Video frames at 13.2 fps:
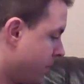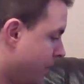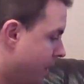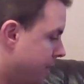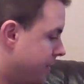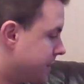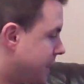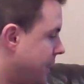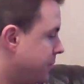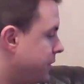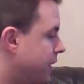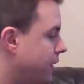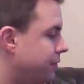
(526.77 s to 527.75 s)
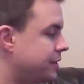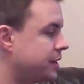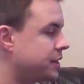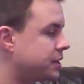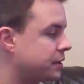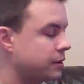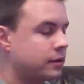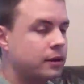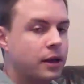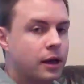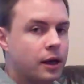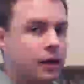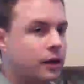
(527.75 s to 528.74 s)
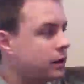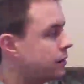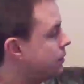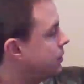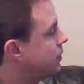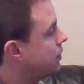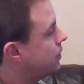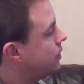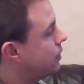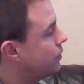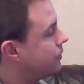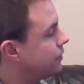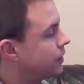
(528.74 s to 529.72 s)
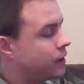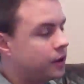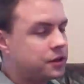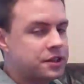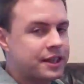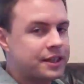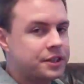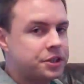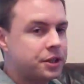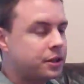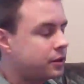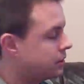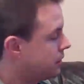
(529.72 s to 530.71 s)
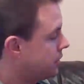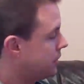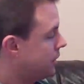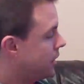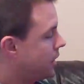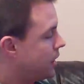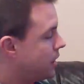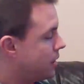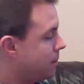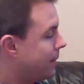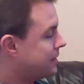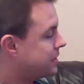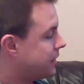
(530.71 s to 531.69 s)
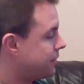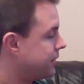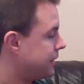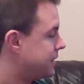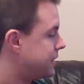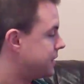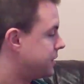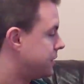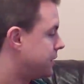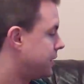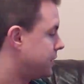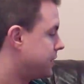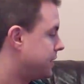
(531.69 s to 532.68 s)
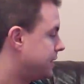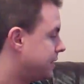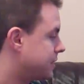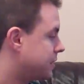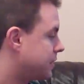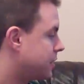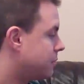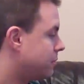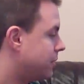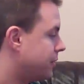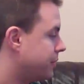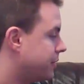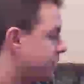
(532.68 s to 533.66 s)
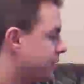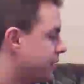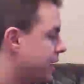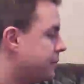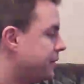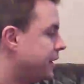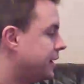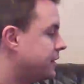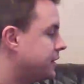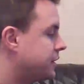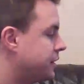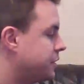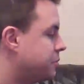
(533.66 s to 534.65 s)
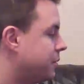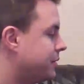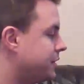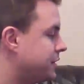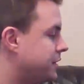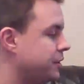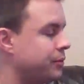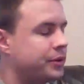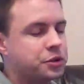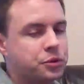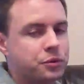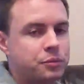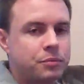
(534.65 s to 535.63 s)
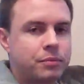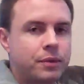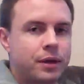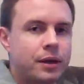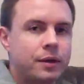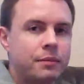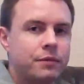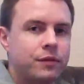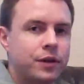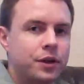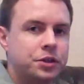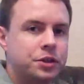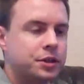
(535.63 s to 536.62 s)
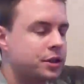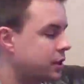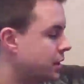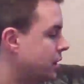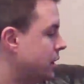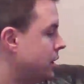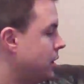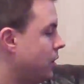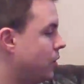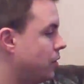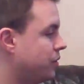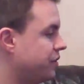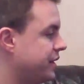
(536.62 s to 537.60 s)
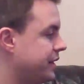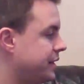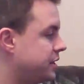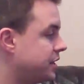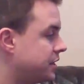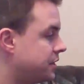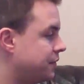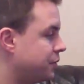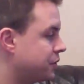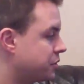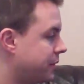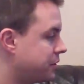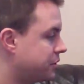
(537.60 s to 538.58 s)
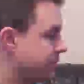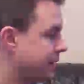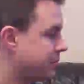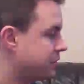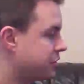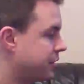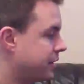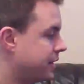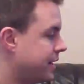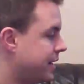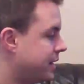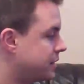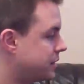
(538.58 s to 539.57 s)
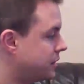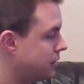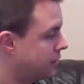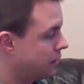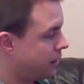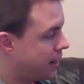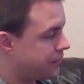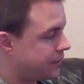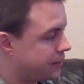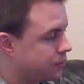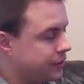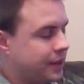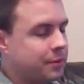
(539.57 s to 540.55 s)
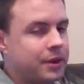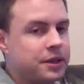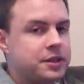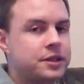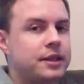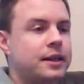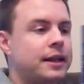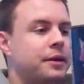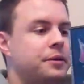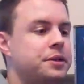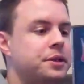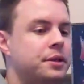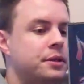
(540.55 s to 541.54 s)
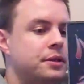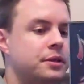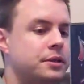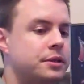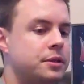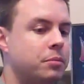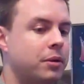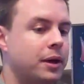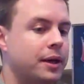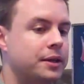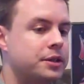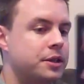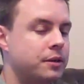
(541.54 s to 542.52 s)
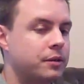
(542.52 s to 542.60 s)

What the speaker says: This came with a cover disc. Of The Last Ninja. Basically, I think this is complete with emulators, so it's probably just the original versions on the 64 Spectrum, Amstrad and NES, and then I've got the emulators that allow you to play it, so